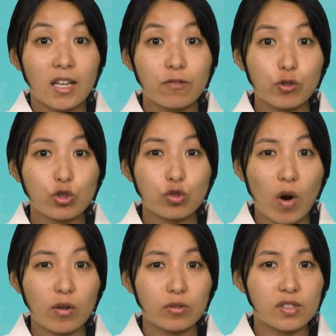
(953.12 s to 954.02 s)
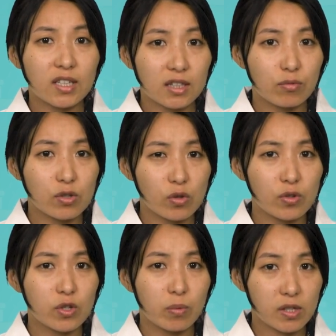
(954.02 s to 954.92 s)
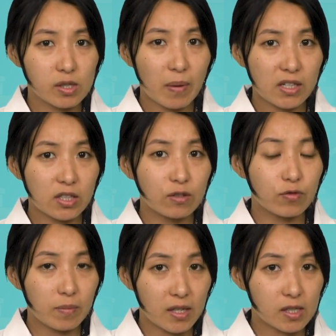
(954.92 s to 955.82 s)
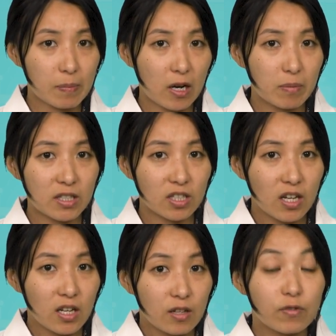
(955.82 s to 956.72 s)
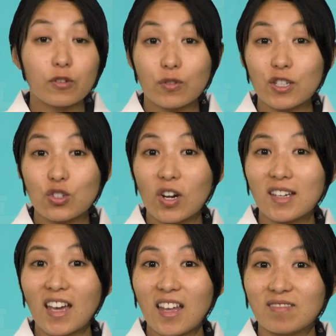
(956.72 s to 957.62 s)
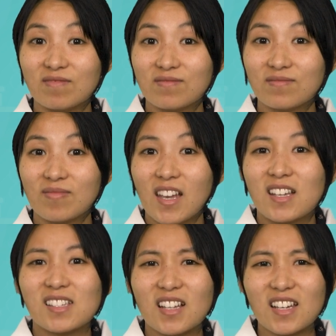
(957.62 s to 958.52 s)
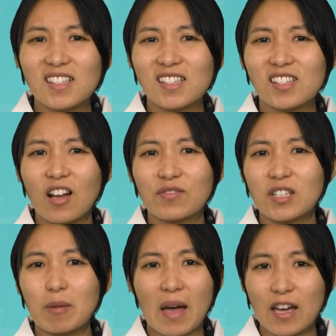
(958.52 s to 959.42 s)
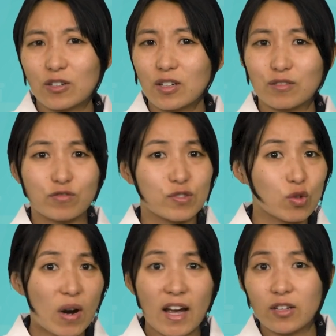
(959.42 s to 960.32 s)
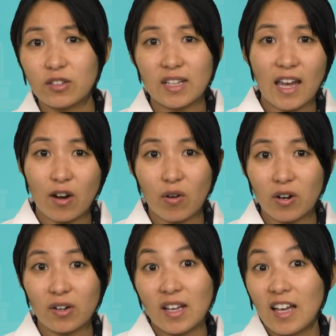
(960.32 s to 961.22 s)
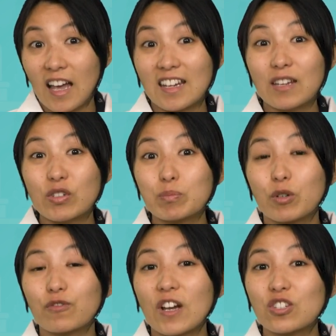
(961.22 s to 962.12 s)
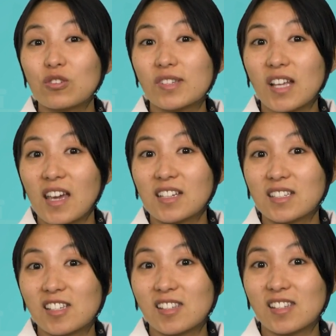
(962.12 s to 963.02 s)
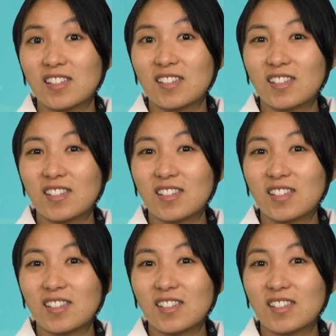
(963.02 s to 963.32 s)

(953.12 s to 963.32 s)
If you struggled to get the results you were expecting from the experiment, feel free to try again. Science is often a matter of trial and error, and even professional scientists